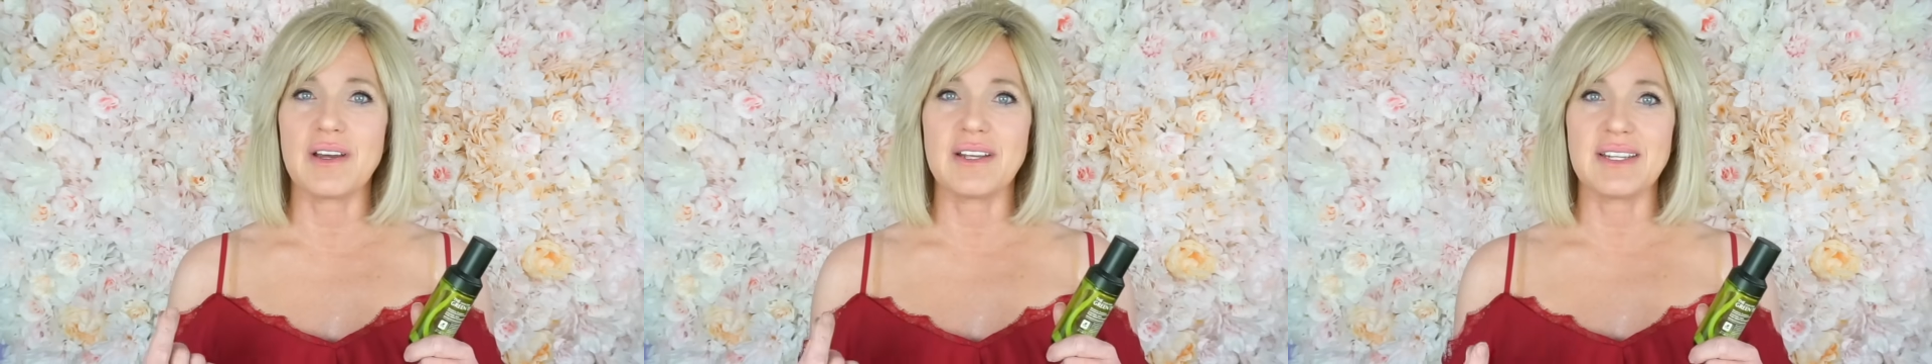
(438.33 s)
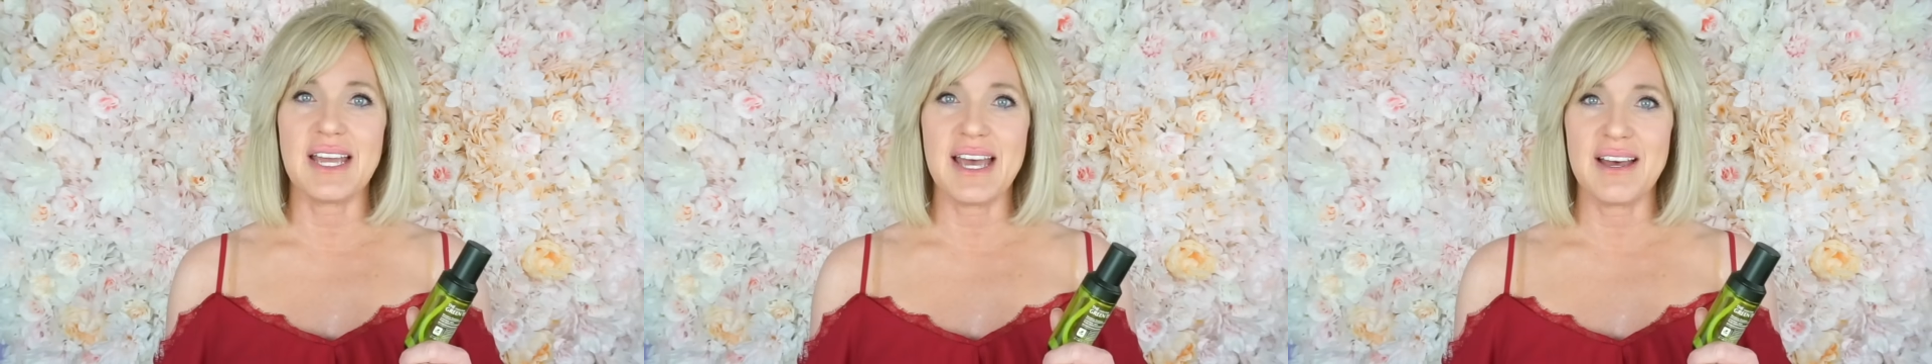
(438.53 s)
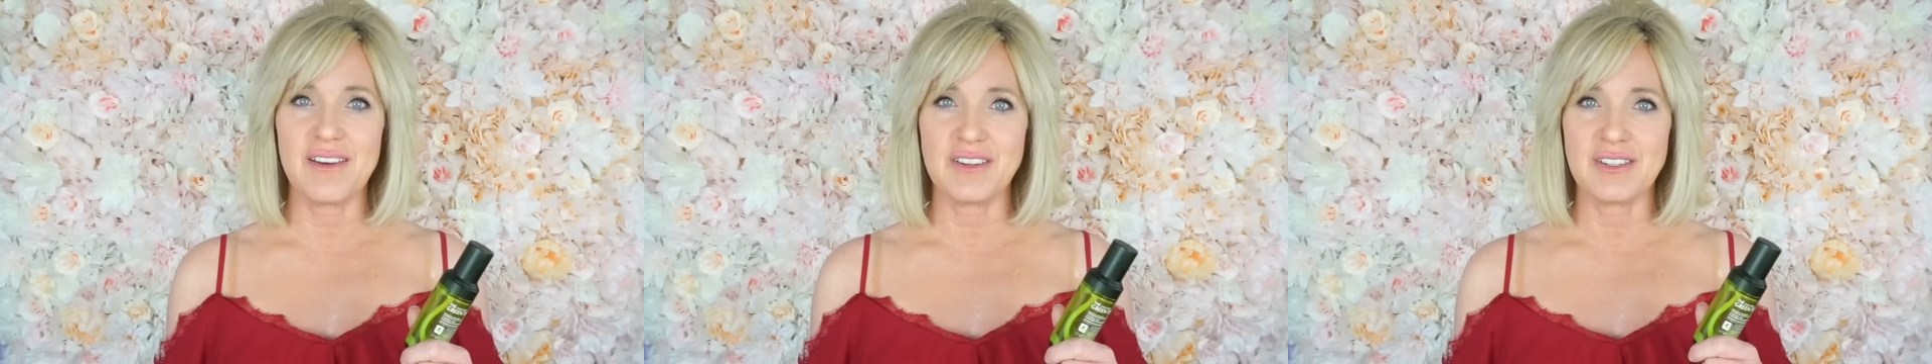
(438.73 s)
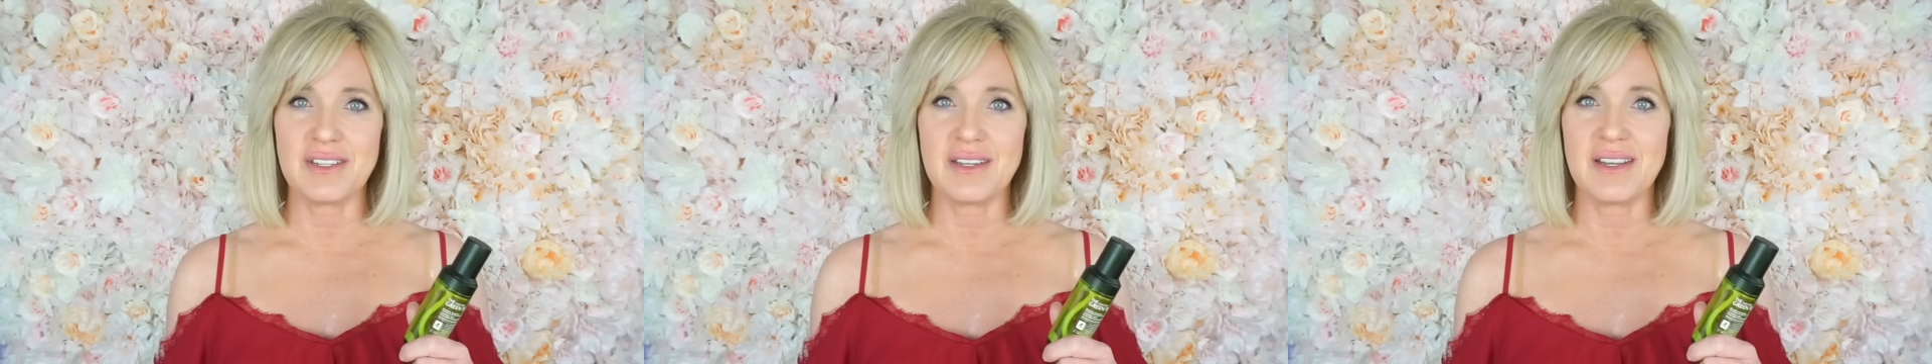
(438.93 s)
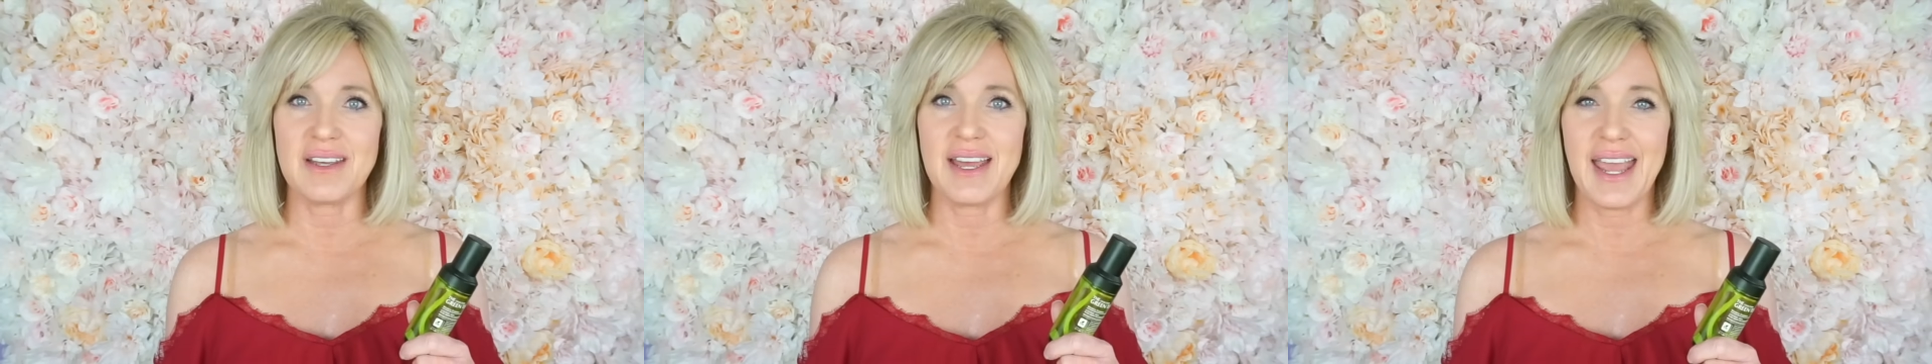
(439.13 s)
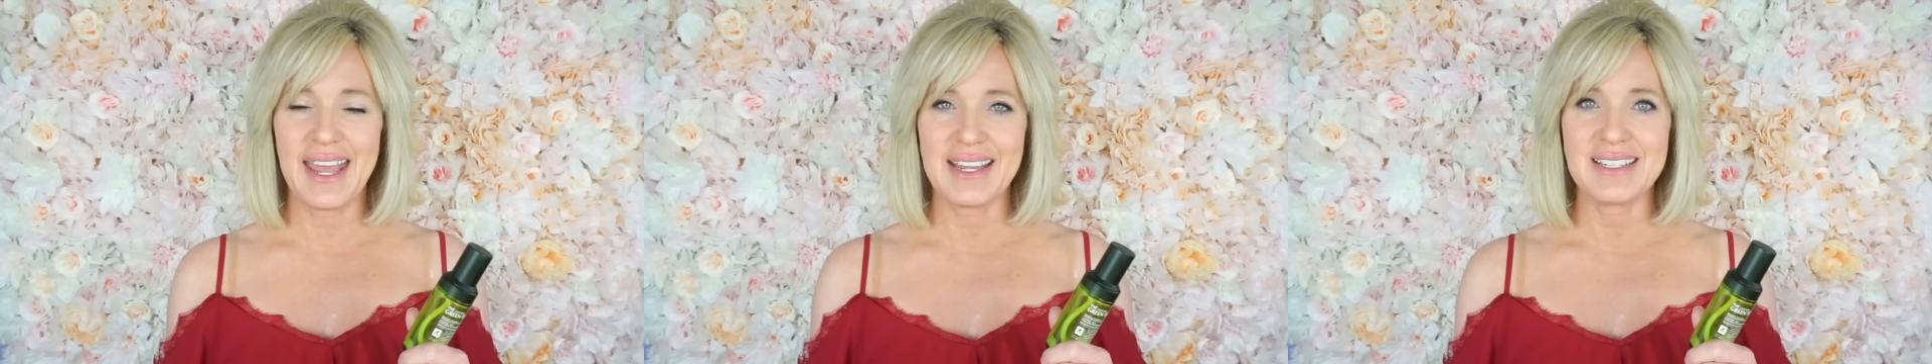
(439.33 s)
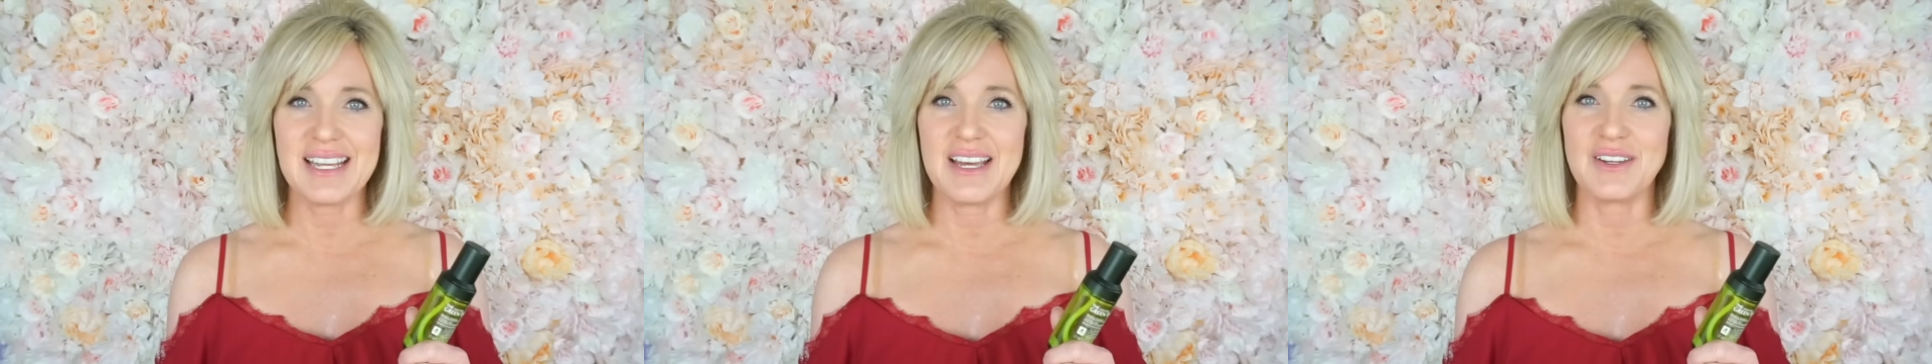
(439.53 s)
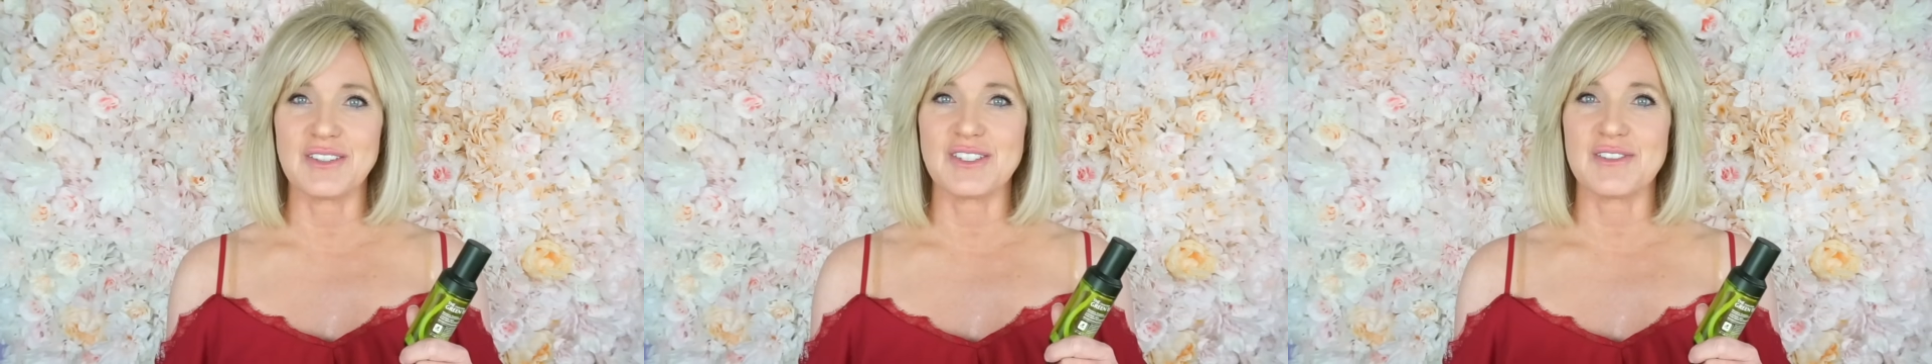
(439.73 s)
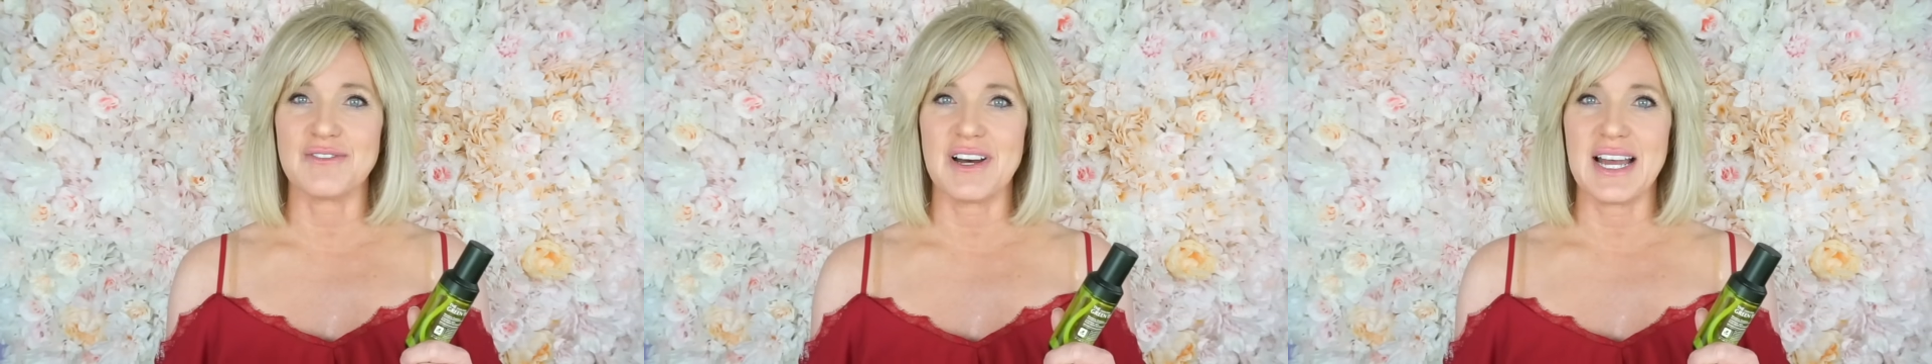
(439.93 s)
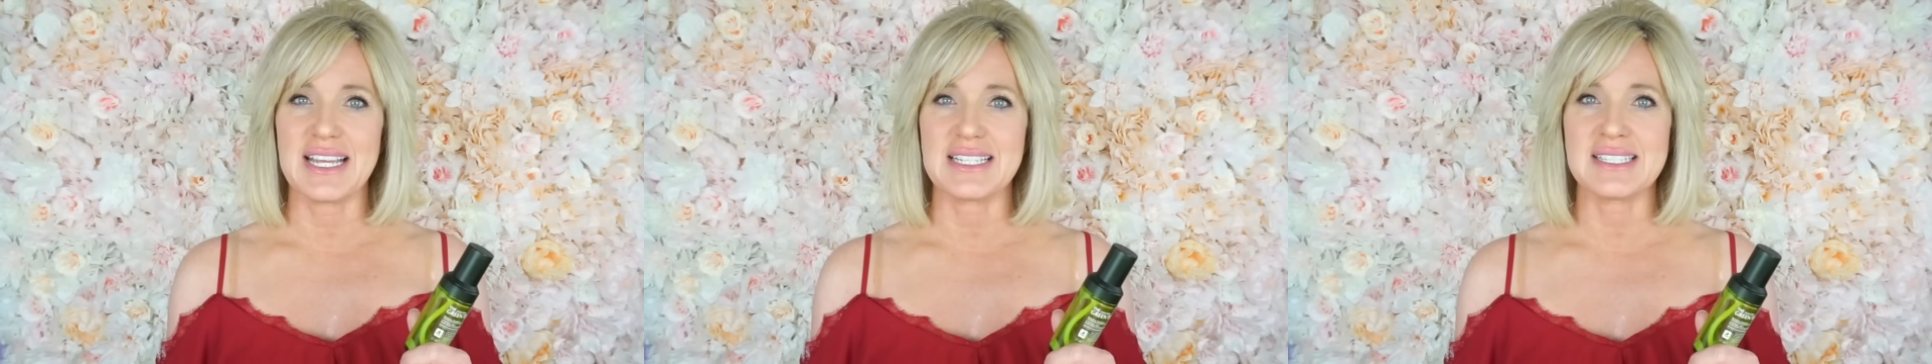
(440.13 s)
on a handheld
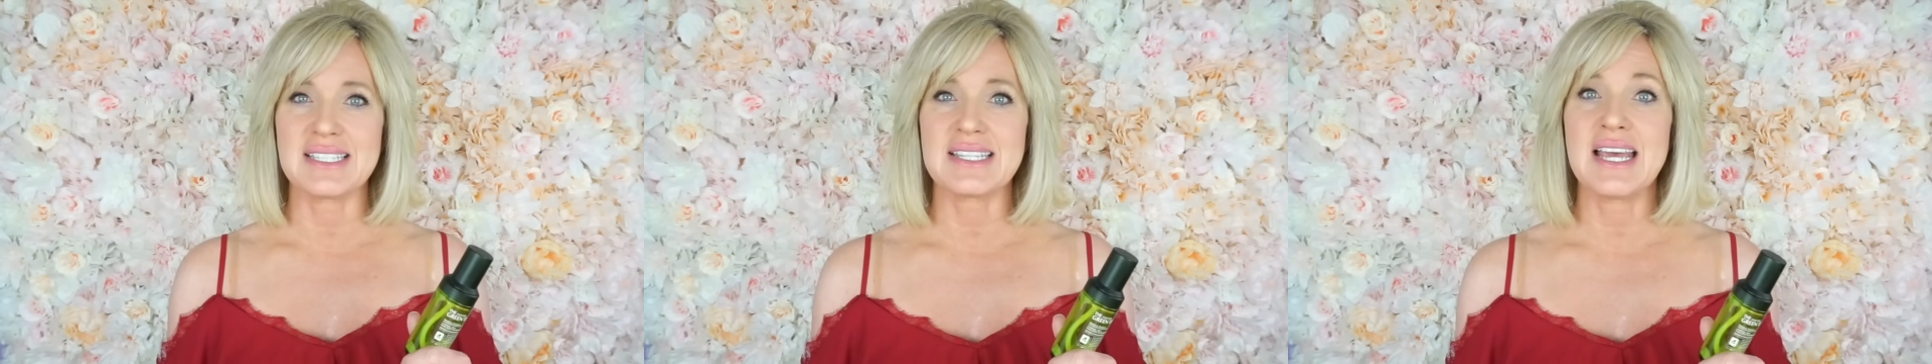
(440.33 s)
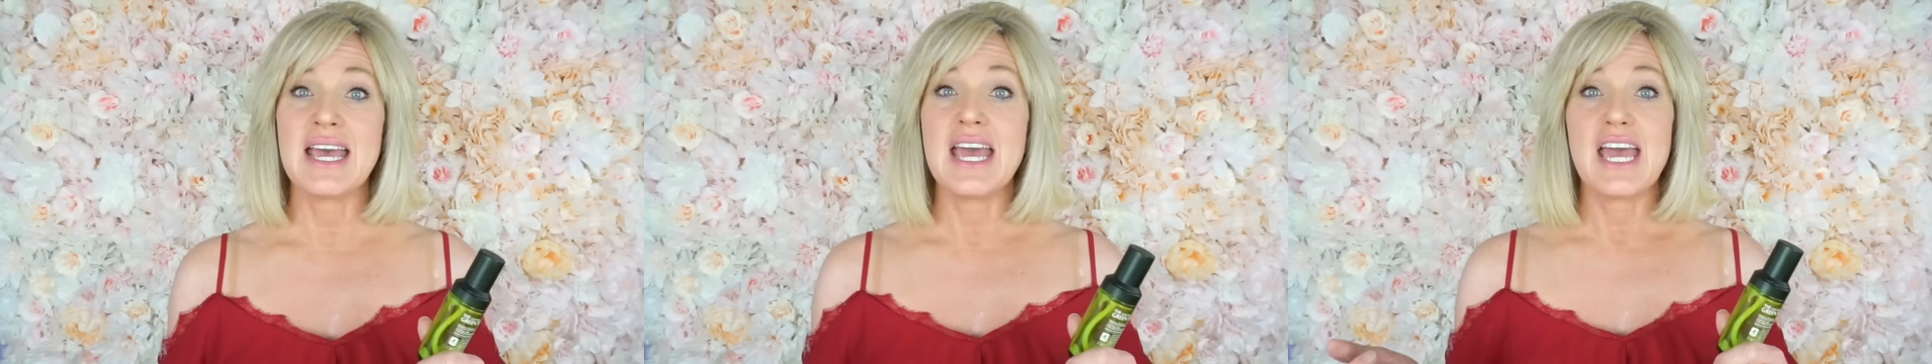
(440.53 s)
device,